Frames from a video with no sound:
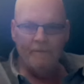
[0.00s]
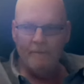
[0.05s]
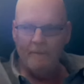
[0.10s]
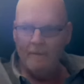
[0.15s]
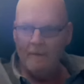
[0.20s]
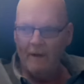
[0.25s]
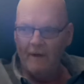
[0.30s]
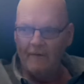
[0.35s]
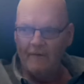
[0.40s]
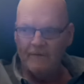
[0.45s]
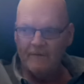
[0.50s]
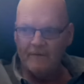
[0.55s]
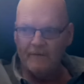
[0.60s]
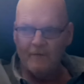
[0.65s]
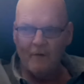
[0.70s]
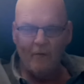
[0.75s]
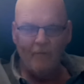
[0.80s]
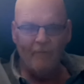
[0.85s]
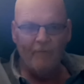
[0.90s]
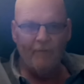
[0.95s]
I just
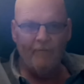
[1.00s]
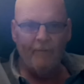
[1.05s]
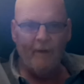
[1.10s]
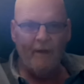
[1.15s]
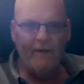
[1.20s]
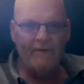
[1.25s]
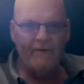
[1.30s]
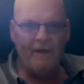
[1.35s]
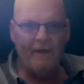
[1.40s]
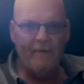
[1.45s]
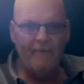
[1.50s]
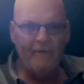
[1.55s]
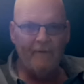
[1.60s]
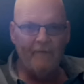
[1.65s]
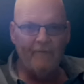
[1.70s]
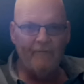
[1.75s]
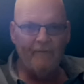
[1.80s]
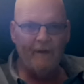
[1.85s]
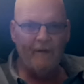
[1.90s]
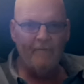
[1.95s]
drove the bike down to the
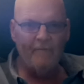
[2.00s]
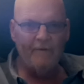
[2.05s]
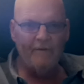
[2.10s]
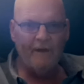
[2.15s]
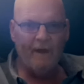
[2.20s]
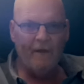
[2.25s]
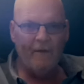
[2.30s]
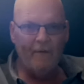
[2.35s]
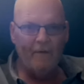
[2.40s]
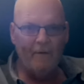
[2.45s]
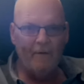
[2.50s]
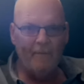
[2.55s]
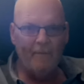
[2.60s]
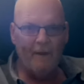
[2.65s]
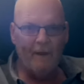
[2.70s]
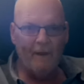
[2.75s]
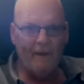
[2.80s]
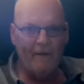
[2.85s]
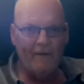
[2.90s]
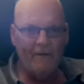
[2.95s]
Family Dollar and
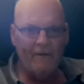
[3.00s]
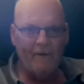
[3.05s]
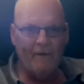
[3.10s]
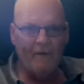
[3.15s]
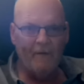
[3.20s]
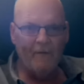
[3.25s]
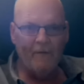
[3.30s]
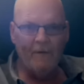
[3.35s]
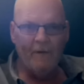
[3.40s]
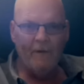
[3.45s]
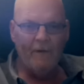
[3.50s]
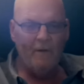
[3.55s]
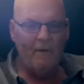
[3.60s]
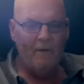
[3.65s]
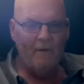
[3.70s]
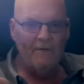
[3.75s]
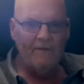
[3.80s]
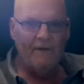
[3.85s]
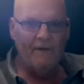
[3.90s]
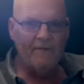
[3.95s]
back, you know.
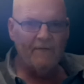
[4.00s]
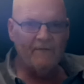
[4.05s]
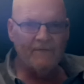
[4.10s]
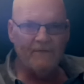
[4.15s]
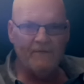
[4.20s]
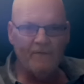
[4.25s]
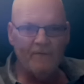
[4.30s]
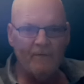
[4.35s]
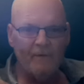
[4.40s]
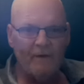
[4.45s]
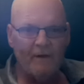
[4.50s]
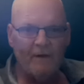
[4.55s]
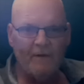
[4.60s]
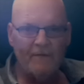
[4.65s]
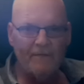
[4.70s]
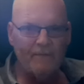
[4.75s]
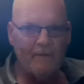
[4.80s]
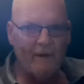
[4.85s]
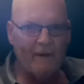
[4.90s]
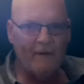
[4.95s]
It takes 2
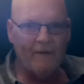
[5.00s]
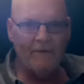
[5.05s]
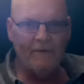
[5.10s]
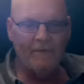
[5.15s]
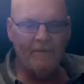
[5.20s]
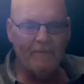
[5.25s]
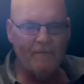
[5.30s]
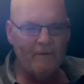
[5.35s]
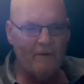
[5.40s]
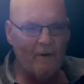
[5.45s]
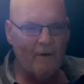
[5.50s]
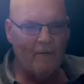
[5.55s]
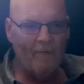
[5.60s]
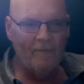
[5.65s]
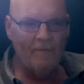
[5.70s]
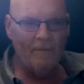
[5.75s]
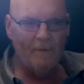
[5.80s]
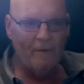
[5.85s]
minutes, man, you know,